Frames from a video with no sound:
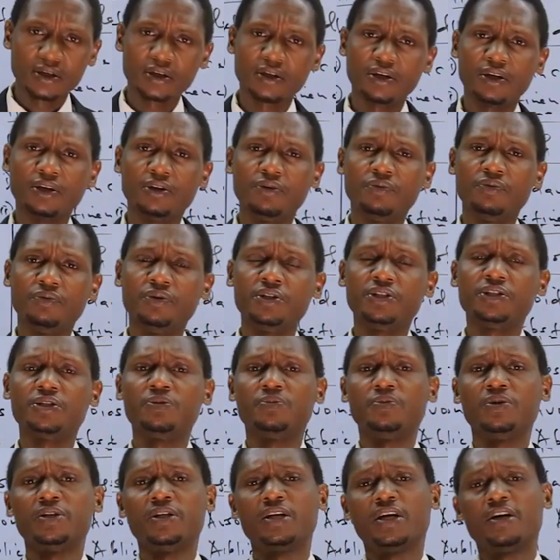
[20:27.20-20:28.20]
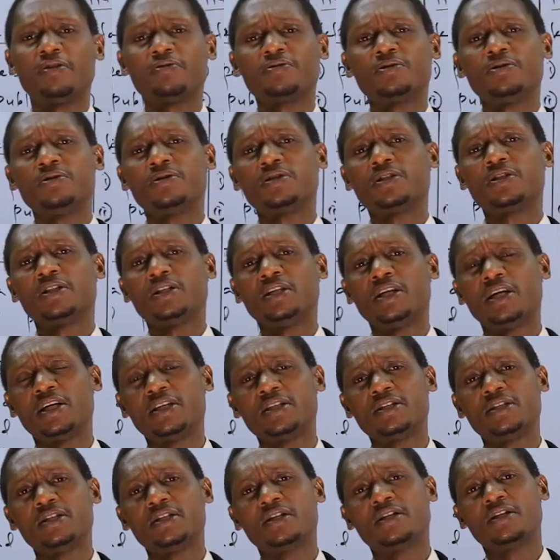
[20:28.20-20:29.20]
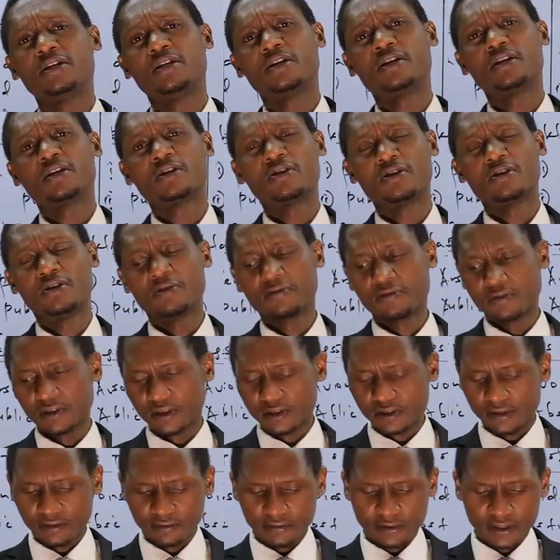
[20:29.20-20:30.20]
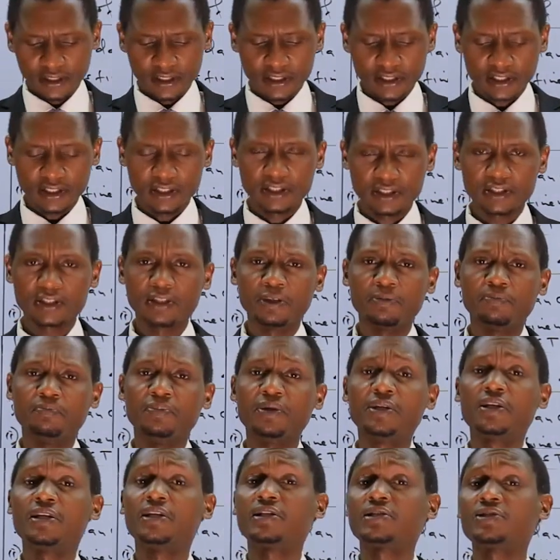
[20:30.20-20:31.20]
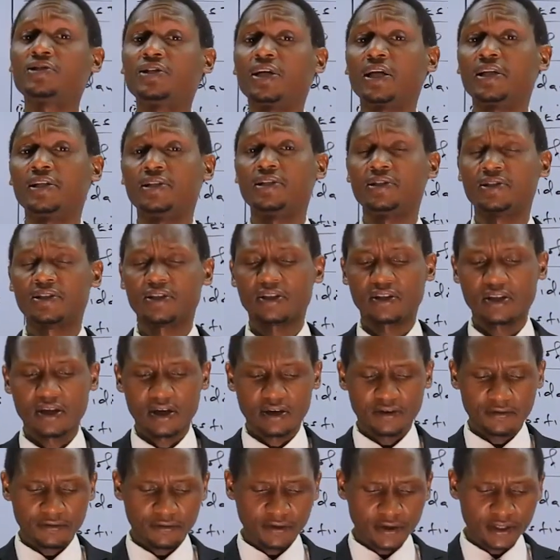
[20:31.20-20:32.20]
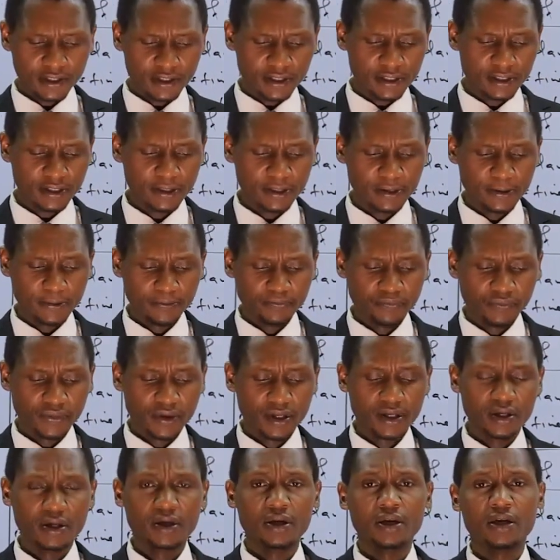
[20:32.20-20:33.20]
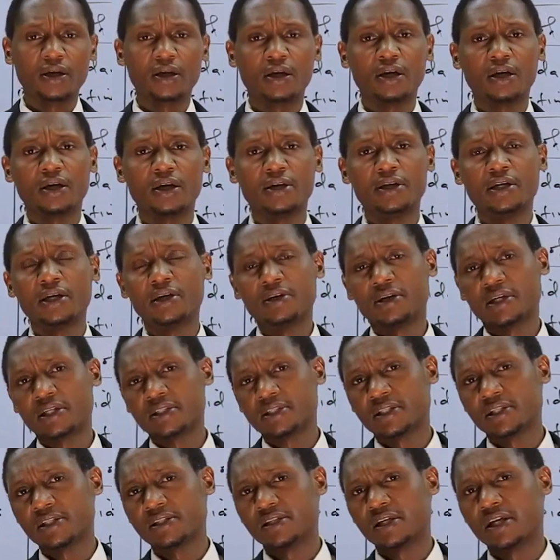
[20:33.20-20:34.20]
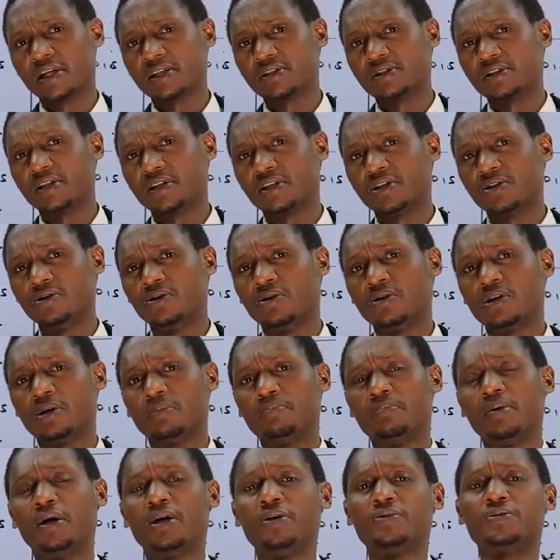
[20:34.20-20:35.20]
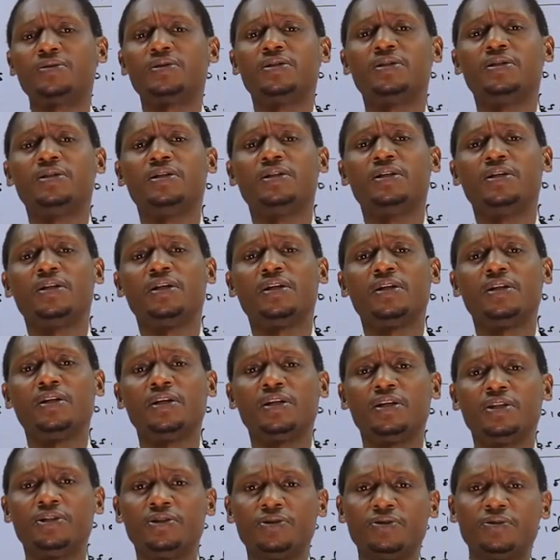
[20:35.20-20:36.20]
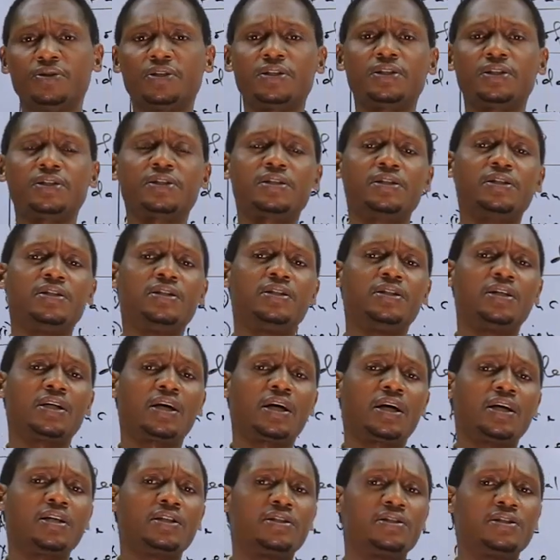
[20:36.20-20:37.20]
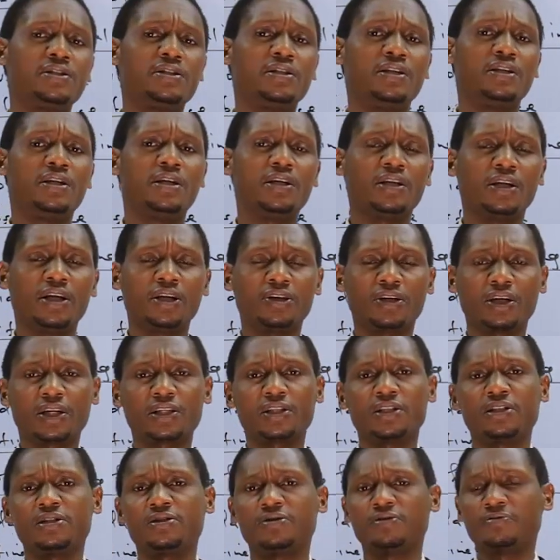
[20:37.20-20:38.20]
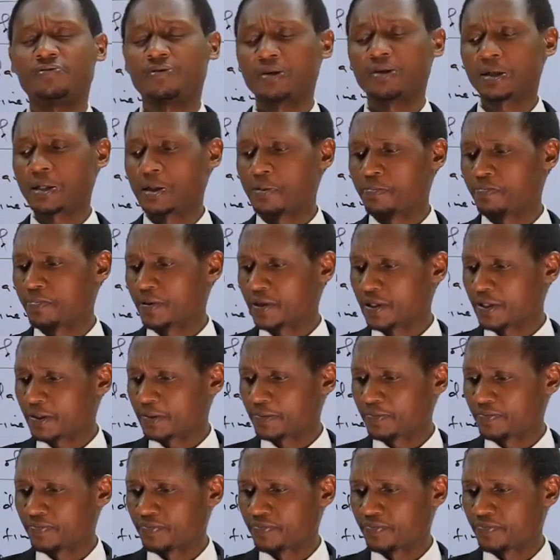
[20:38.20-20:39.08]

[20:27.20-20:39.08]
in which we have considered a conflict of interest, the biggest challenge that face directors as they go about their duties as directors of a company.